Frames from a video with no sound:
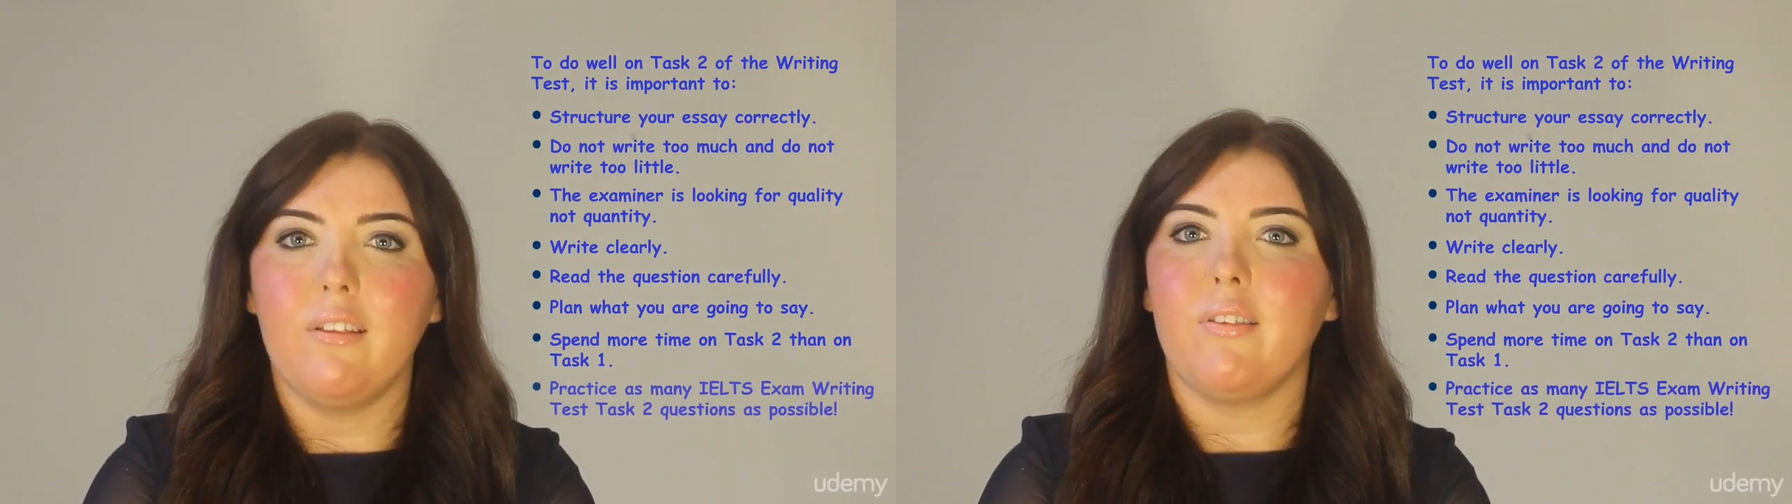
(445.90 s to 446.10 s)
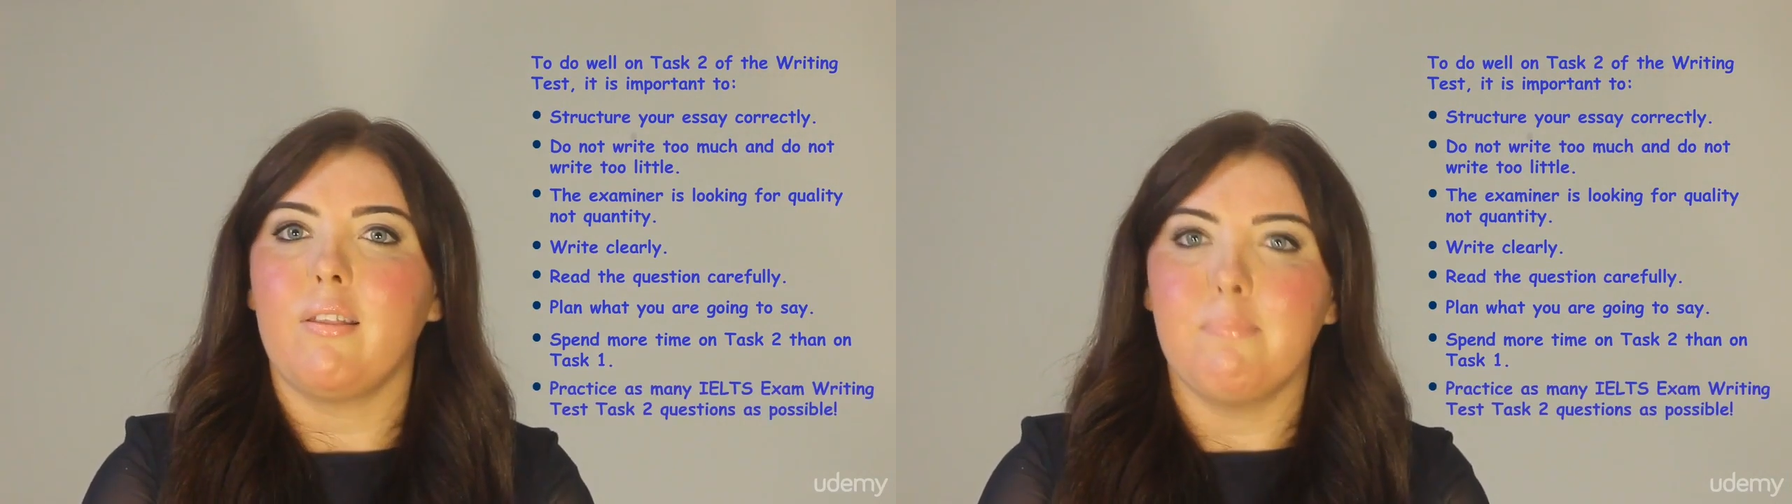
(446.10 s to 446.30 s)

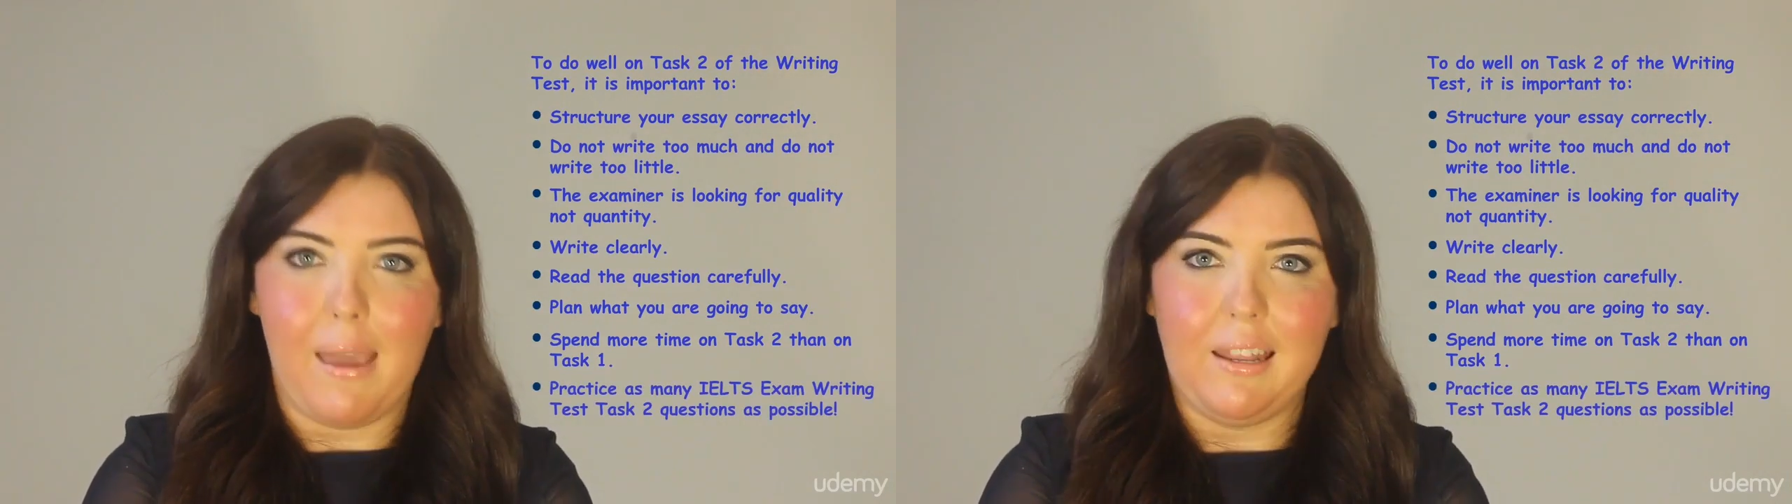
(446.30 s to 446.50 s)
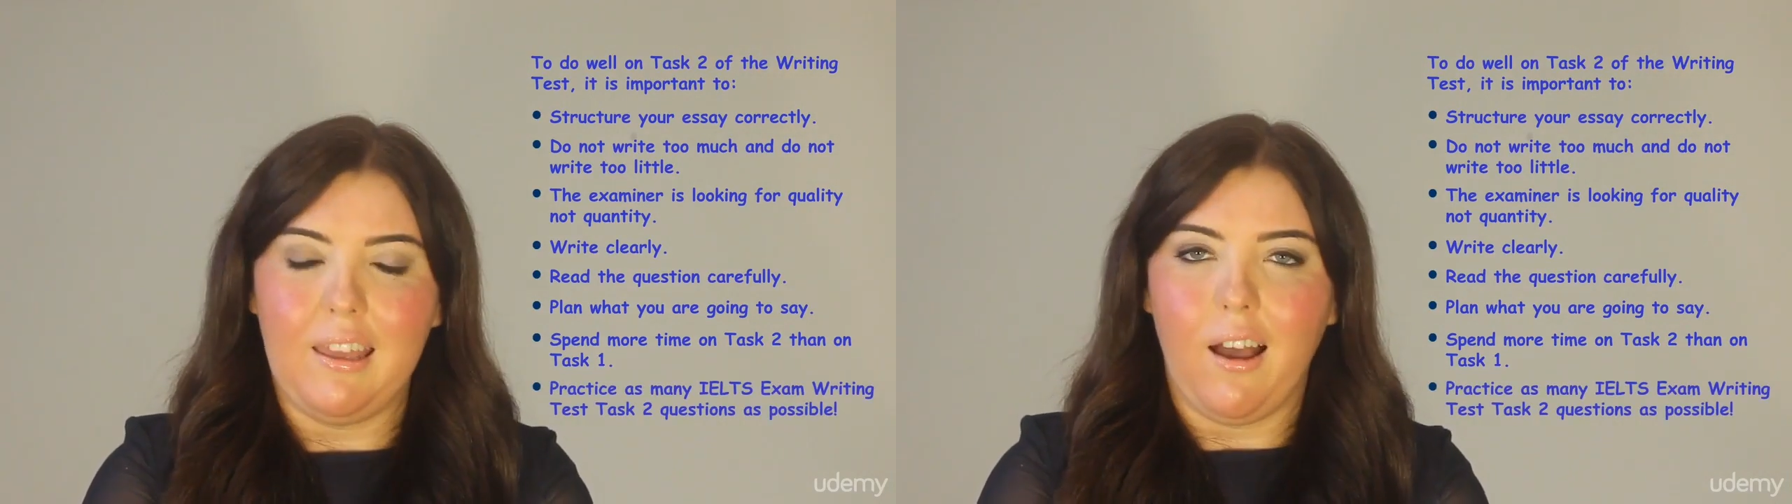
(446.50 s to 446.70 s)

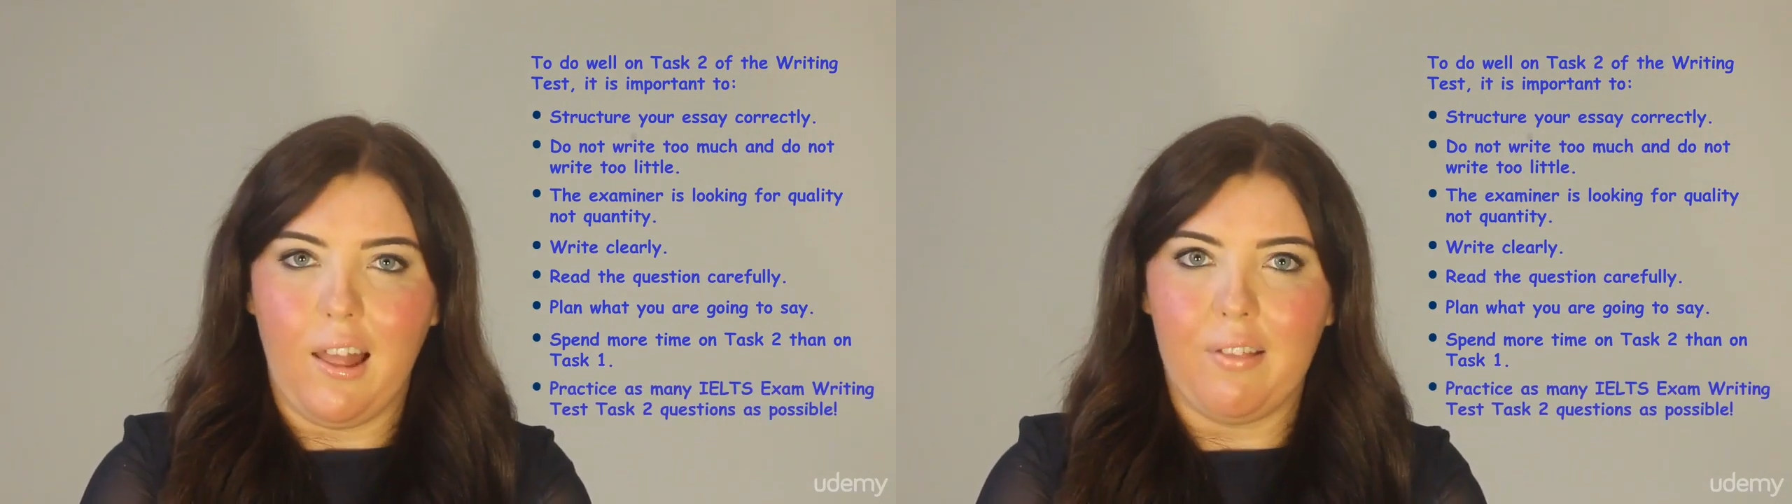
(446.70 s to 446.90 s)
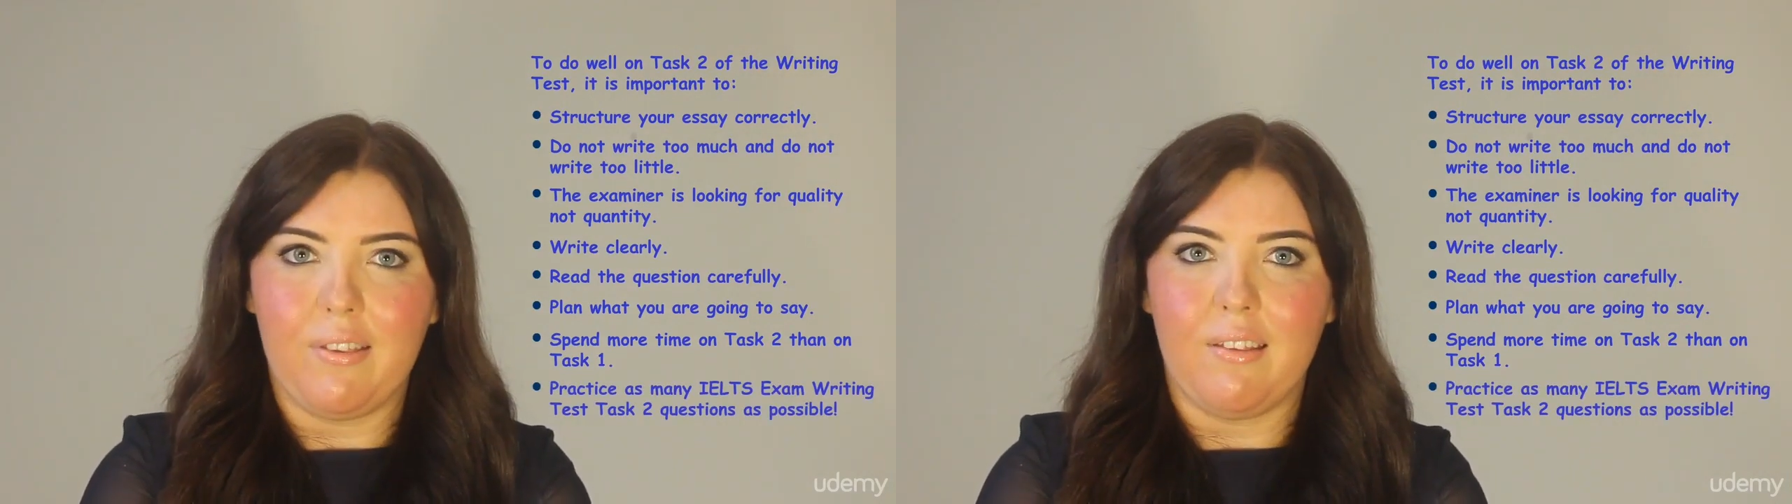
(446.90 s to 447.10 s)
Practice as
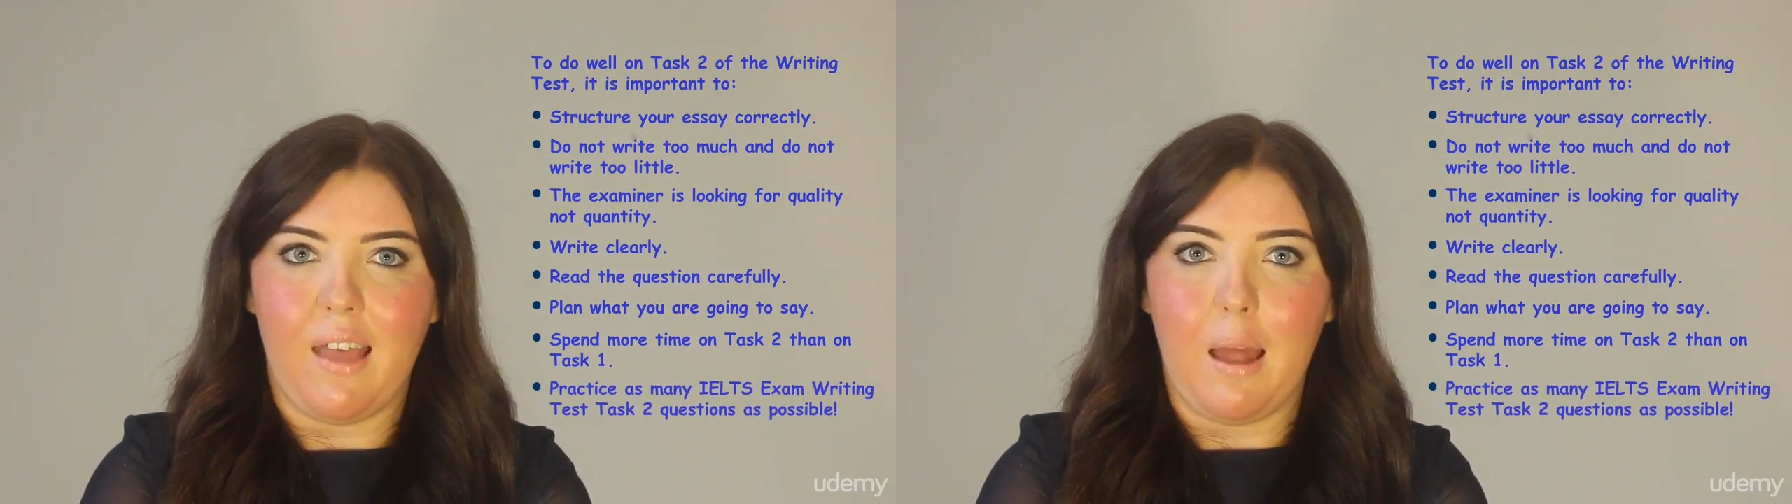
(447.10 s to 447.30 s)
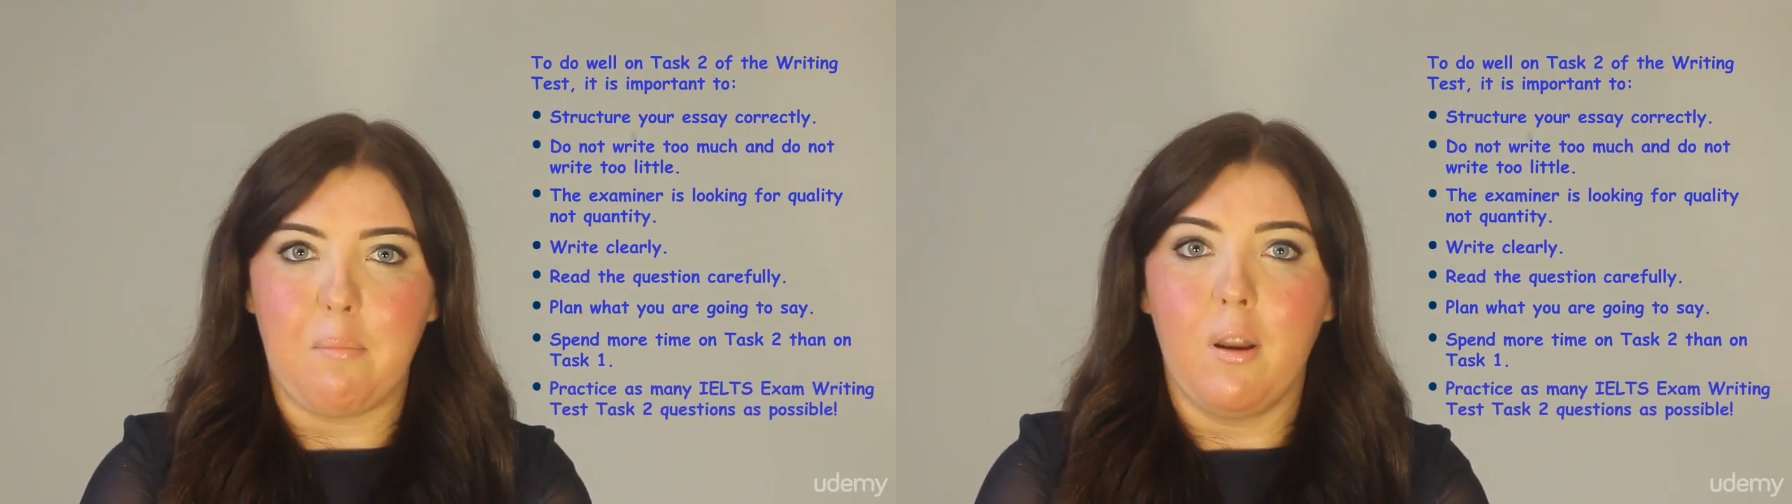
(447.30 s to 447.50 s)
many
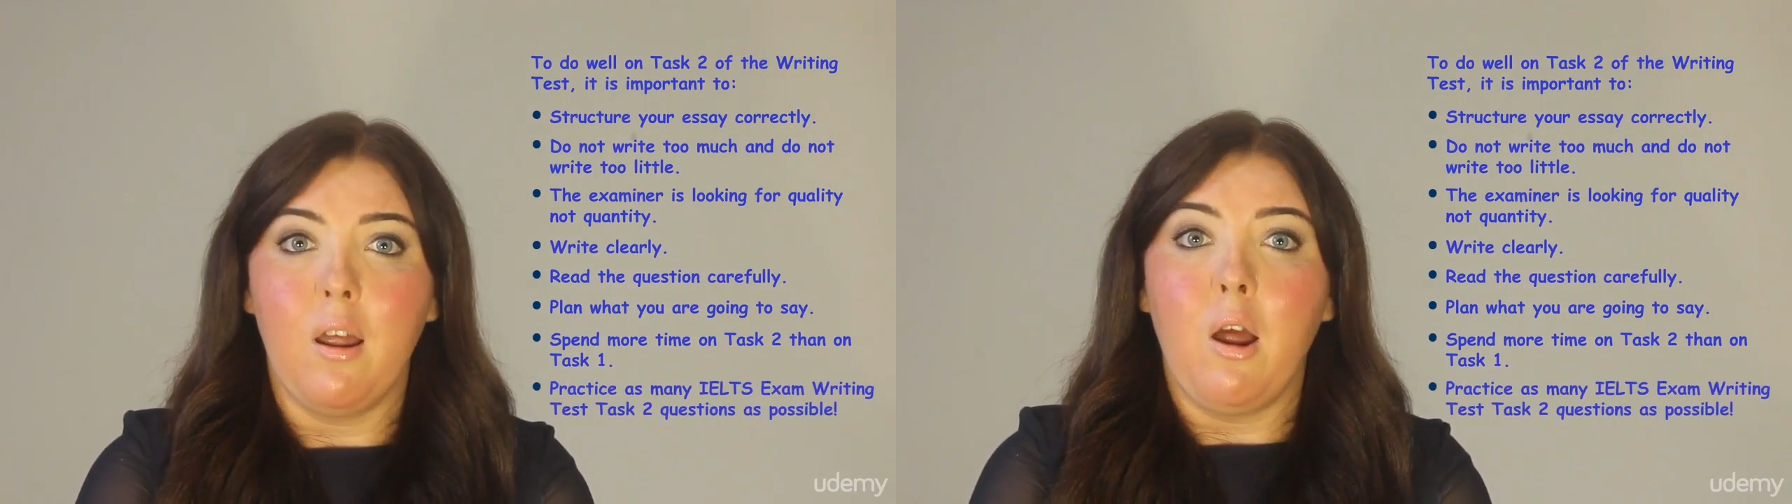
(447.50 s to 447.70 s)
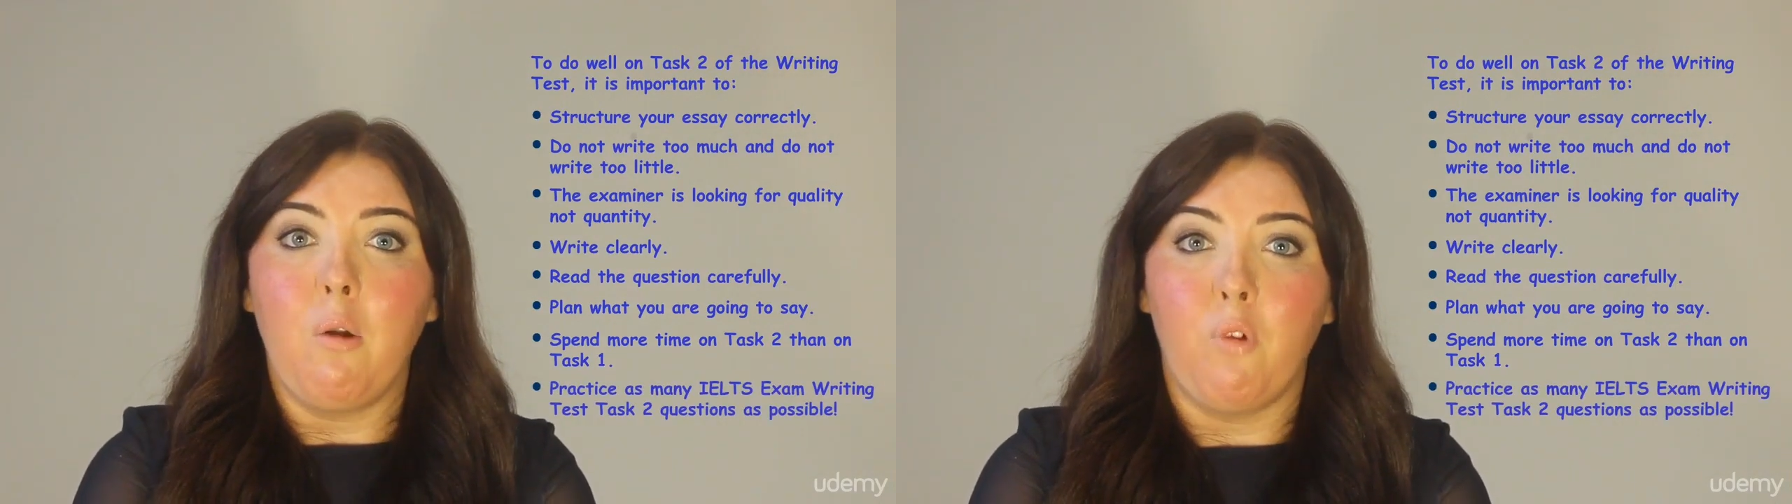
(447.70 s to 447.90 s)
IELTS
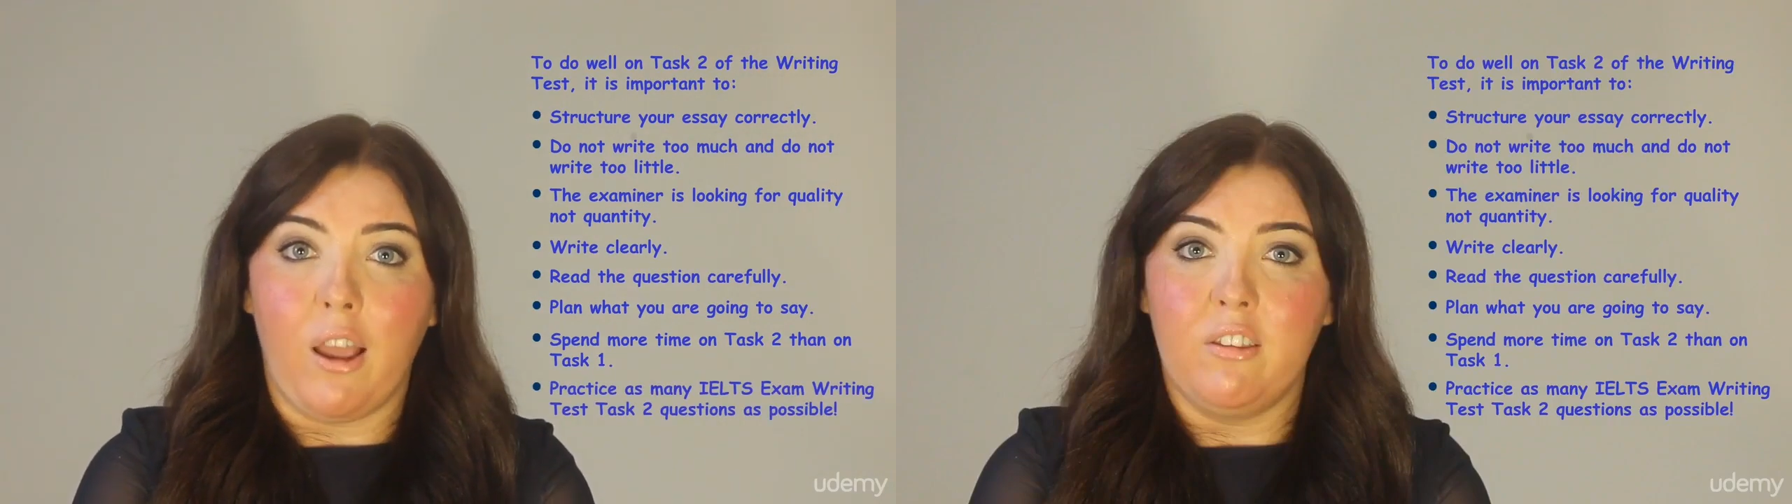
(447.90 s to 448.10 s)
exam